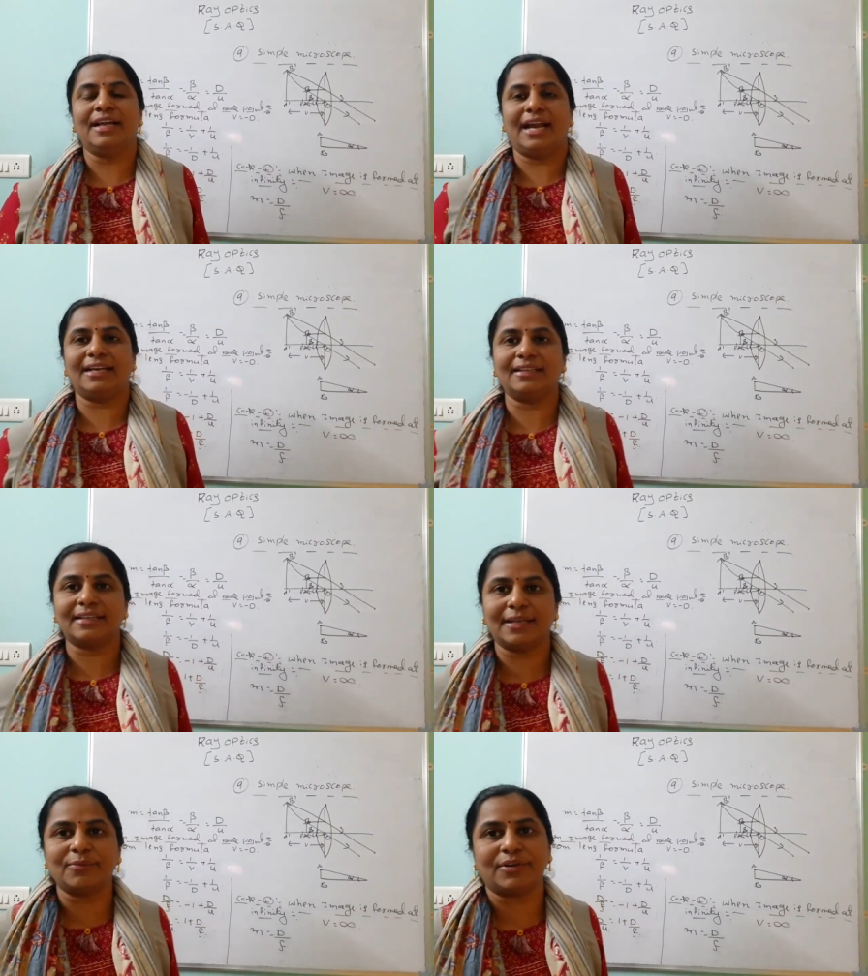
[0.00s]
At
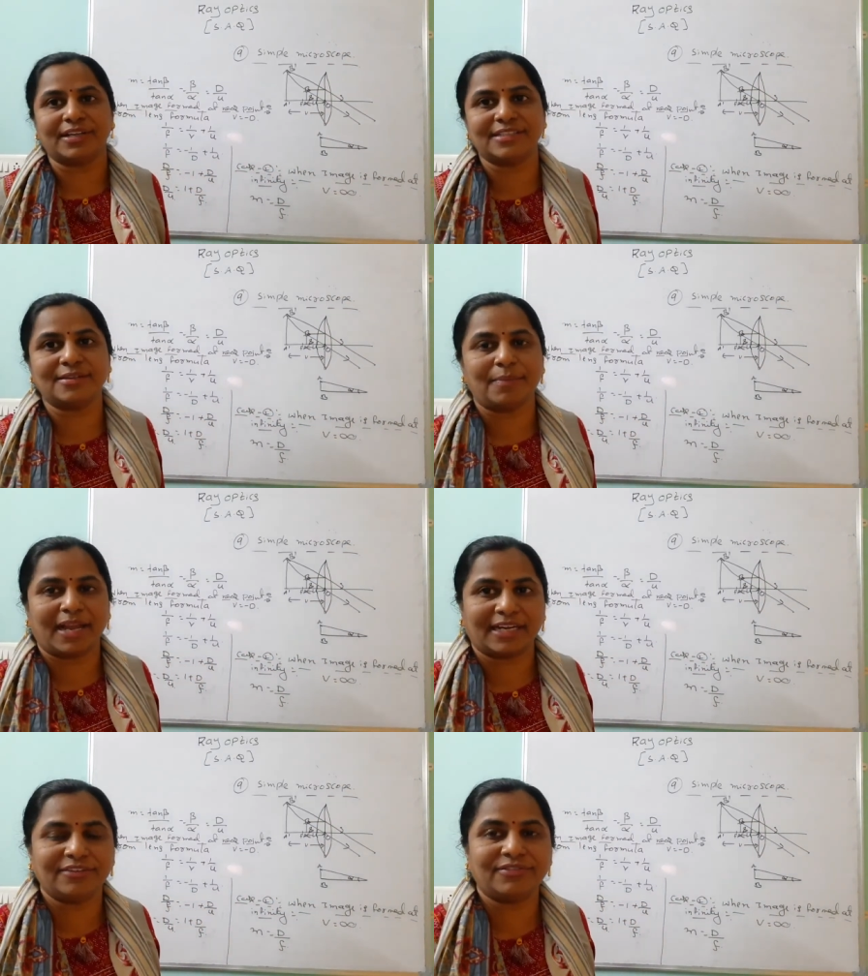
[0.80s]
that time, what is the
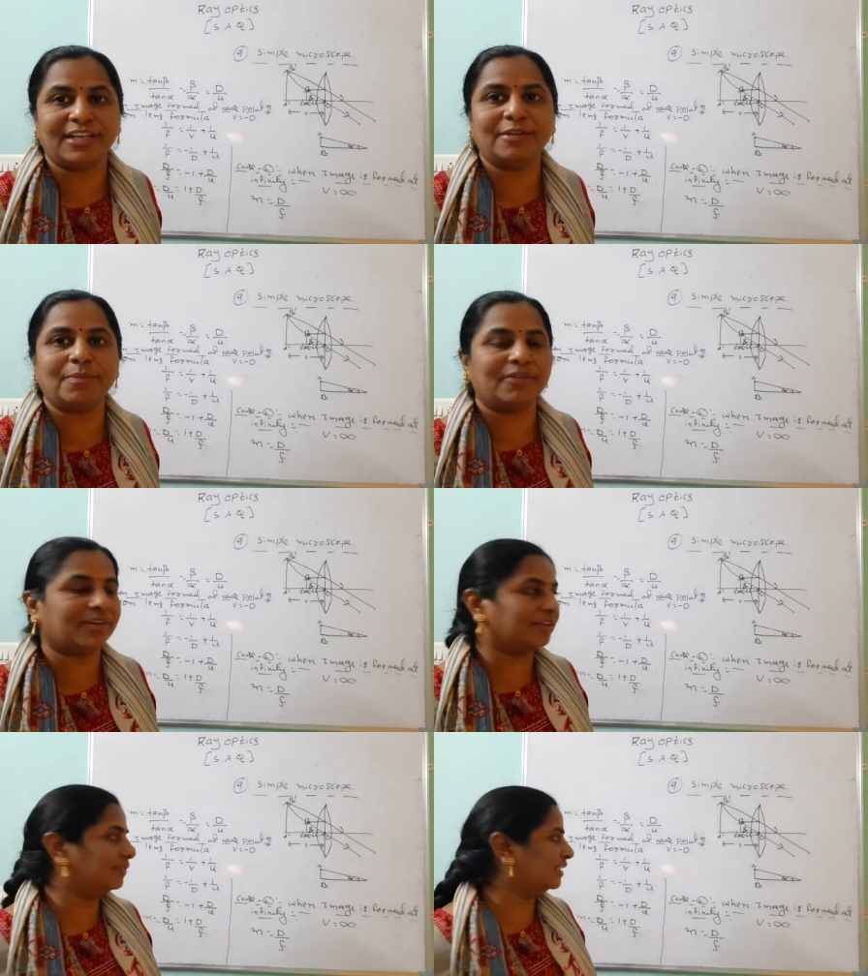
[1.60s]
magnifying power
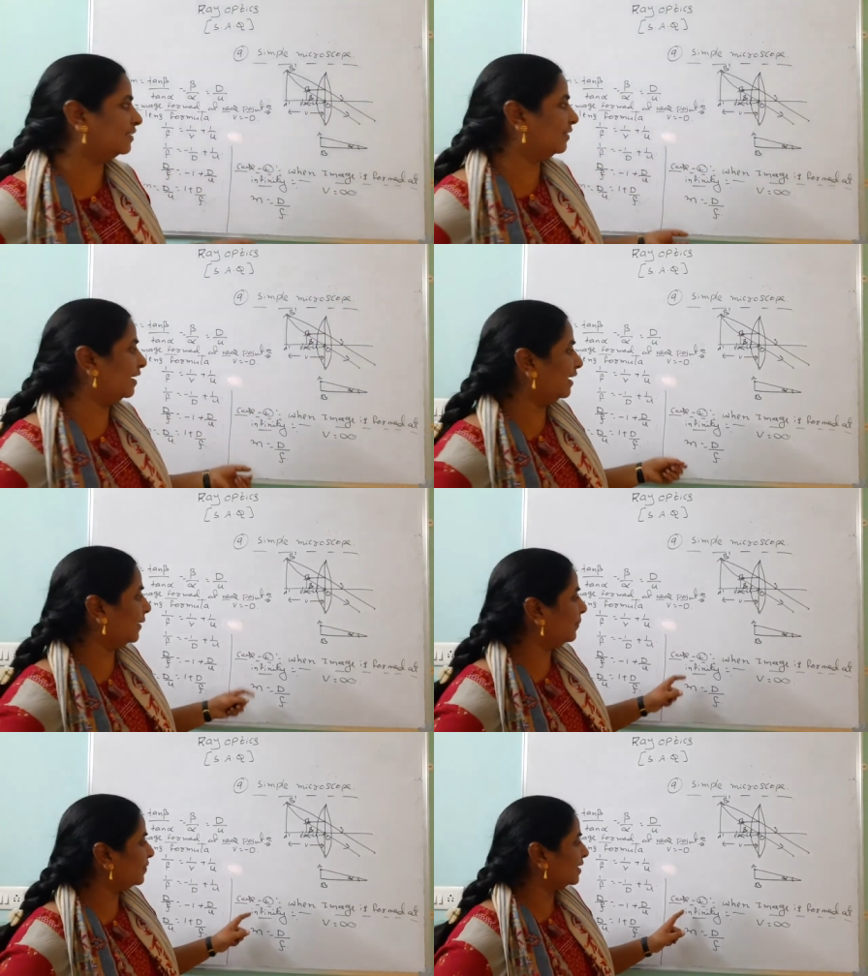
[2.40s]
of this one?